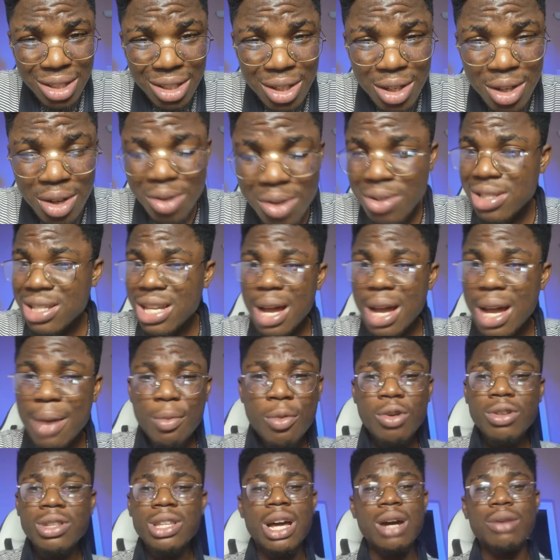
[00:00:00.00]
Because
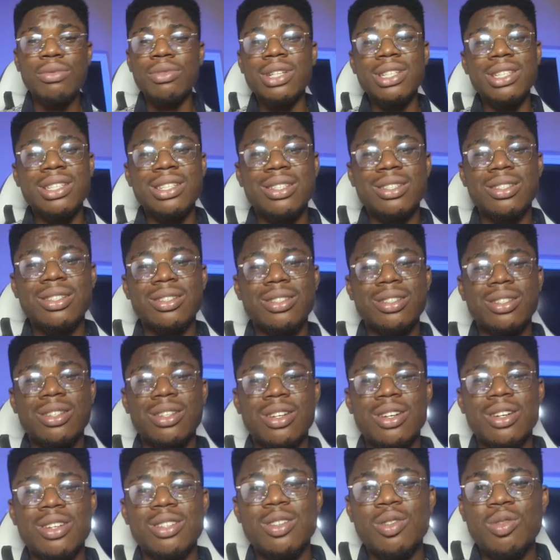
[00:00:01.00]
CapCut na winch.
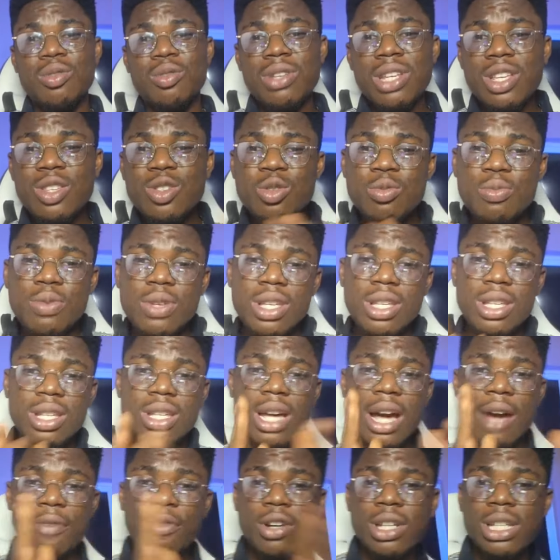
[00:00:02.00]
So we need to
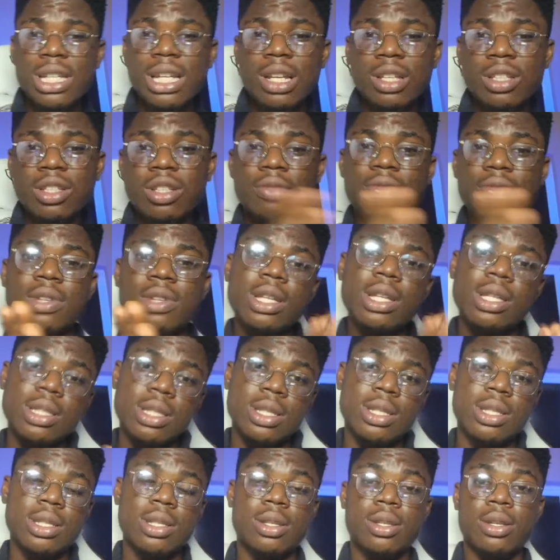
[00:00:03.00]
be avoiding a lot of
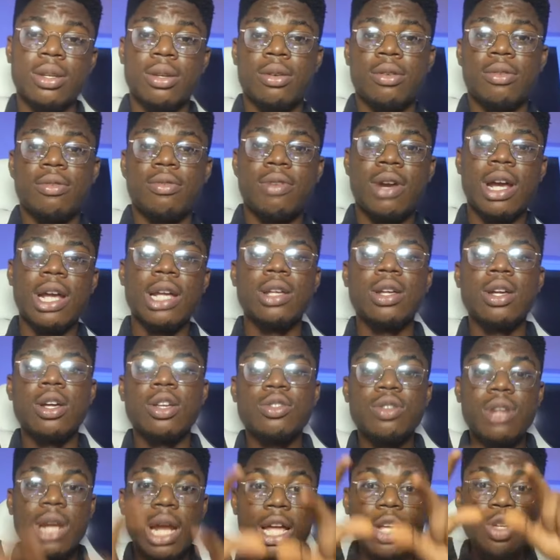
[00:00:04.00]
things, right?
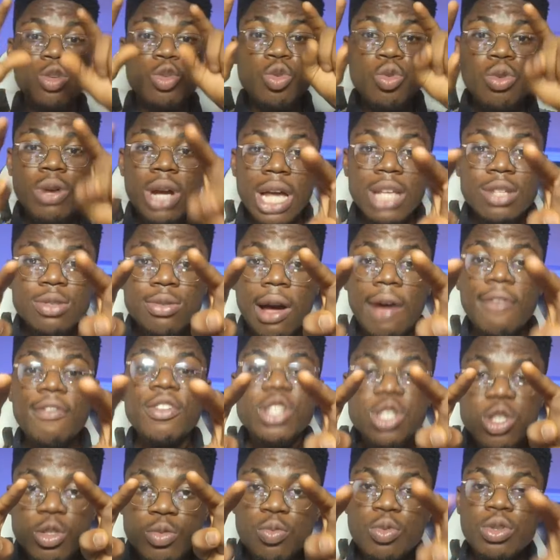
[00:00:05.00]
So that you guys will have
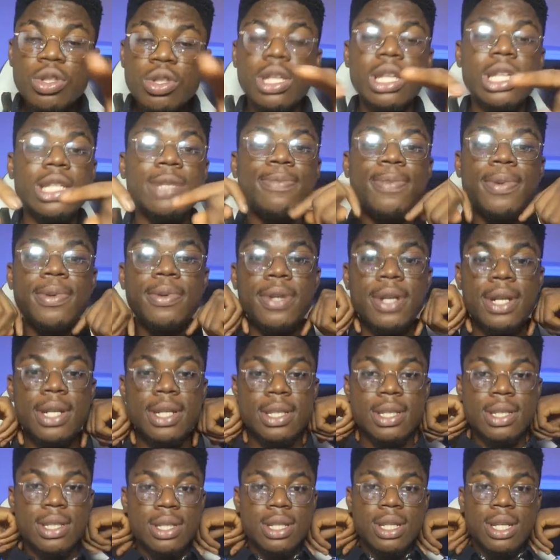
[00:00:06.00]
a smooth
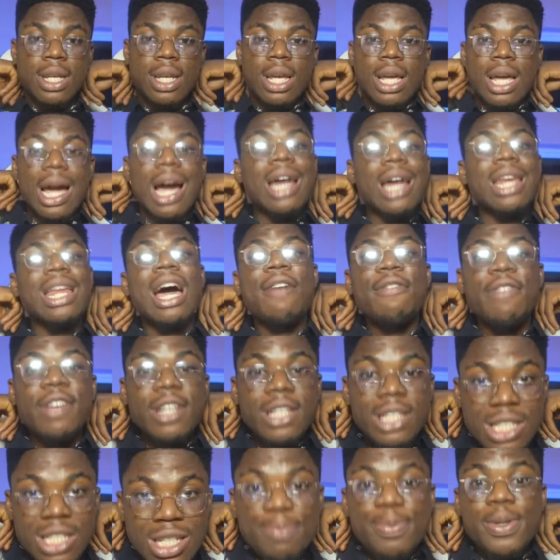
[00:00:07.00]
experience and have a
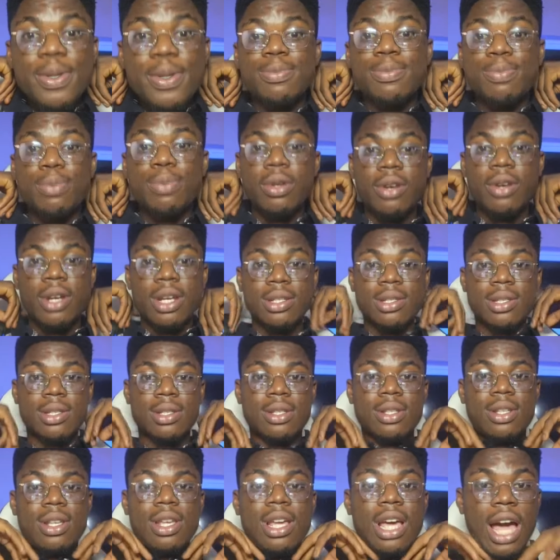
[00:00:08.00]
cheap
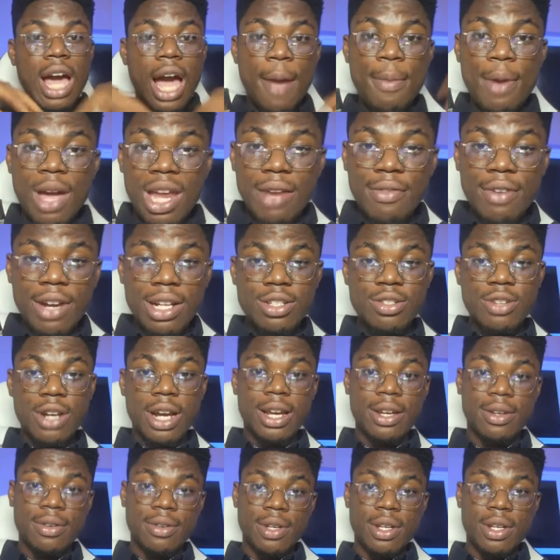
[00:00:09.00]
experience. Abi I never try.